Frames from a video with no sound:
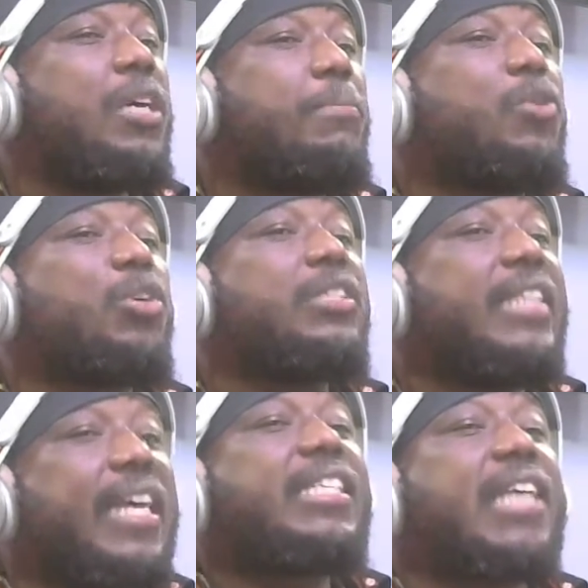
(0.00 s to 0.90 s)
because
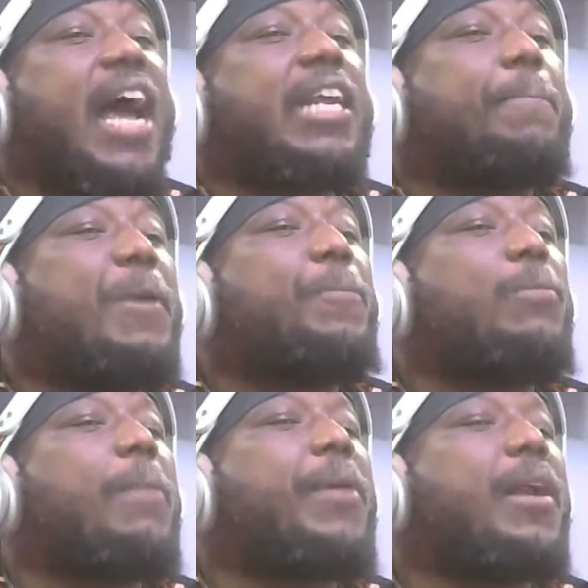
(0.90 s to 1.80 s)
these are the people,
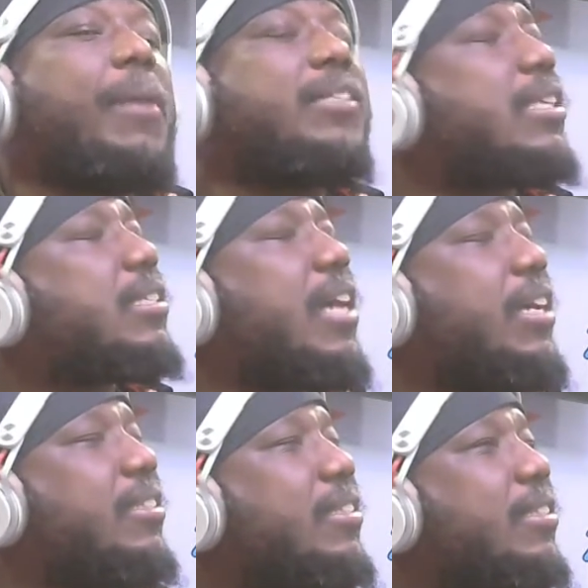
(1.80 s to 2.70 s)
my brother, my sister,
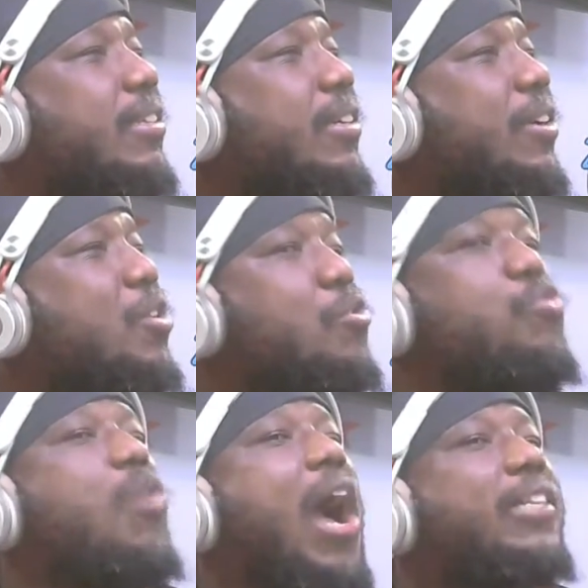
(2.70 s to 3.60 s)

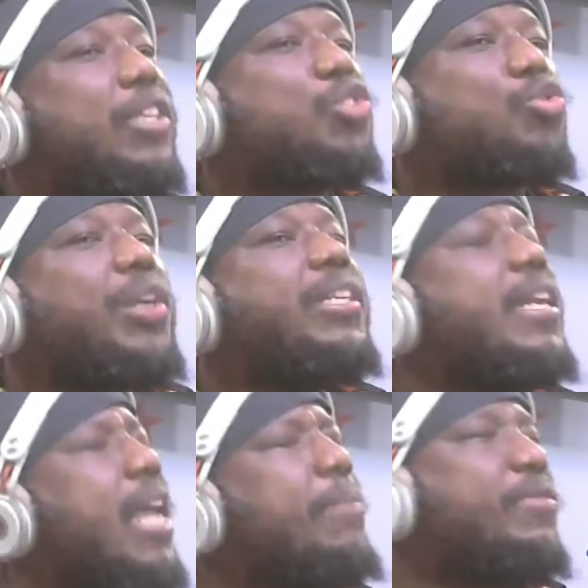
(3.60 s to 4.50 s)
who are destroying
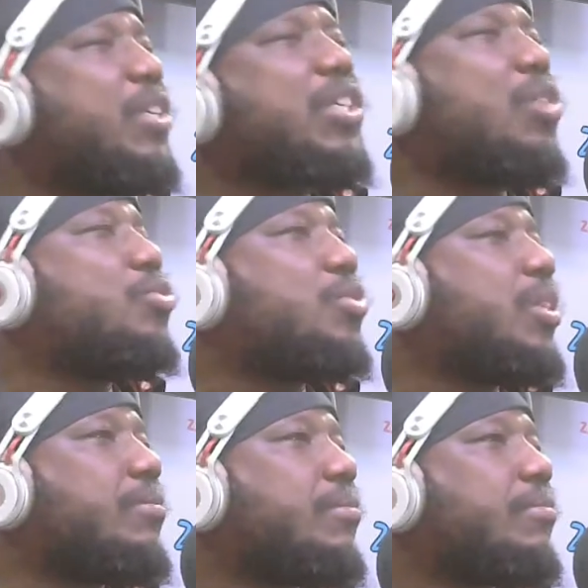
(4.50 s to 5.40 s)
the name of this
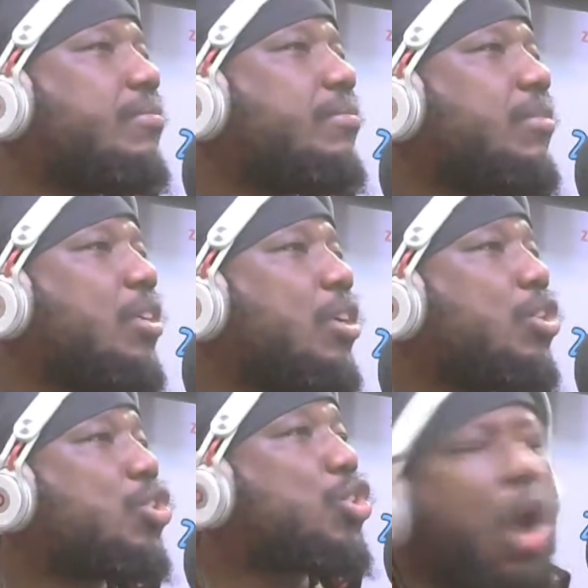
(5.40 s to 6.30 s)
country.
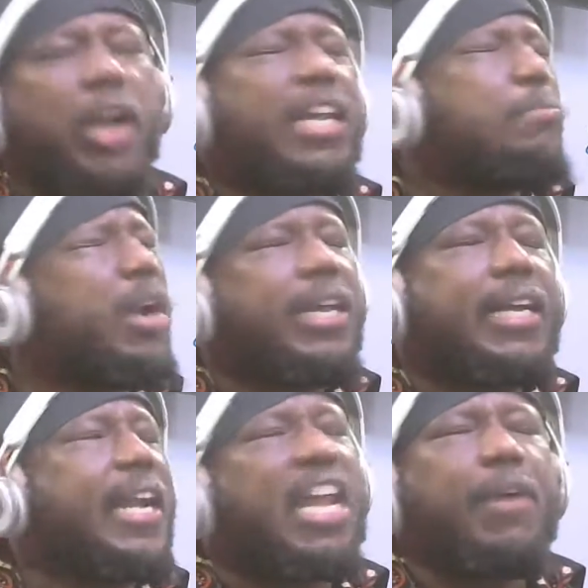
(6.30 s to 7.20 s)
Stealing money
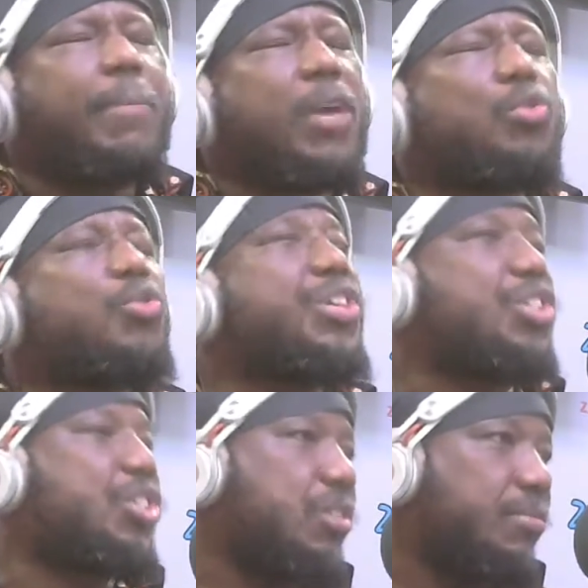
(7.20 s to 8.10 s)
can never make you
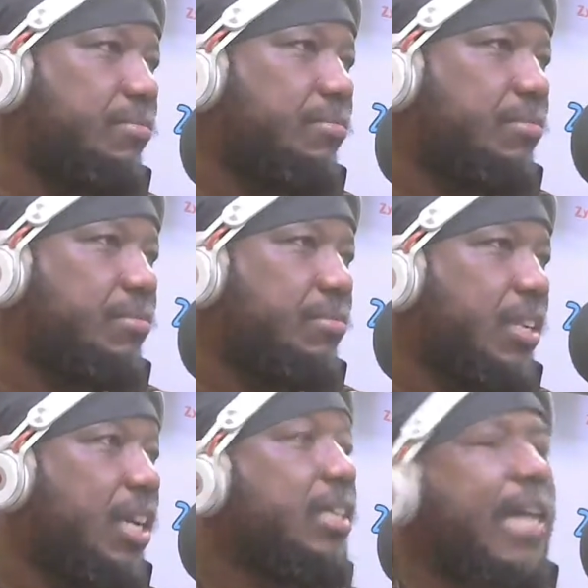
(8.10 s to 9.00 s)
rich.
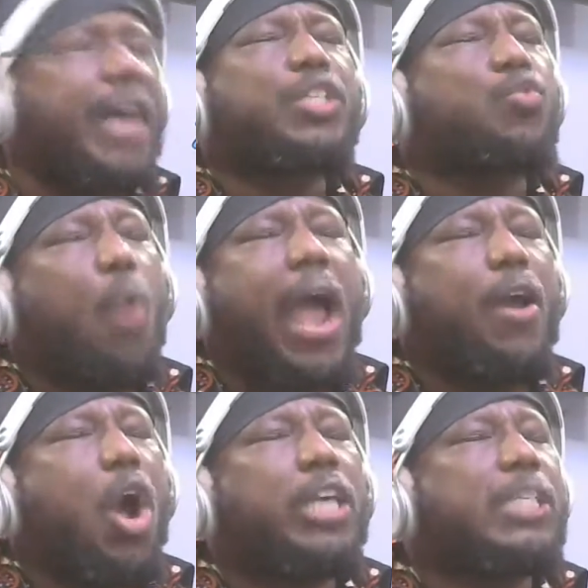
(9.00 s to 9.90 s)
That is why
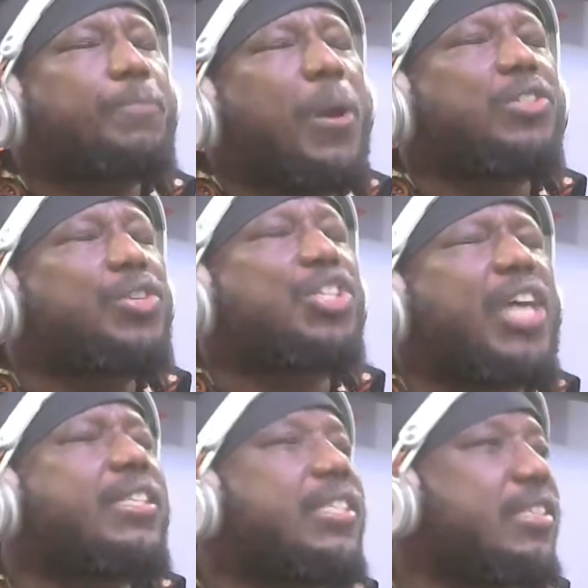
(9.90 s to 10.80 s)
all these
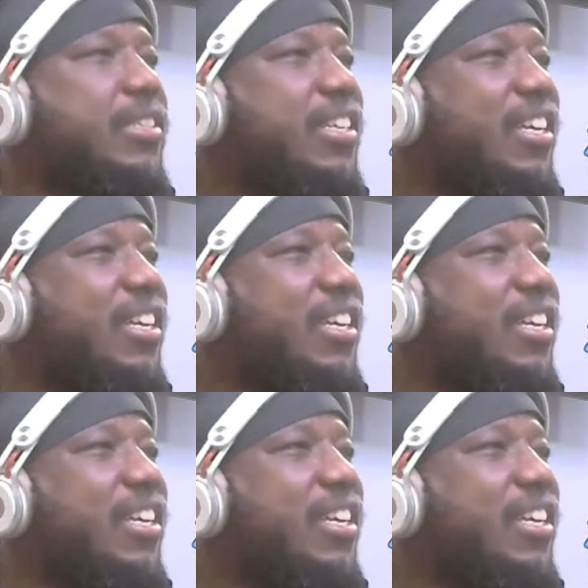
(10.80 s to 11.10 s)
politicians,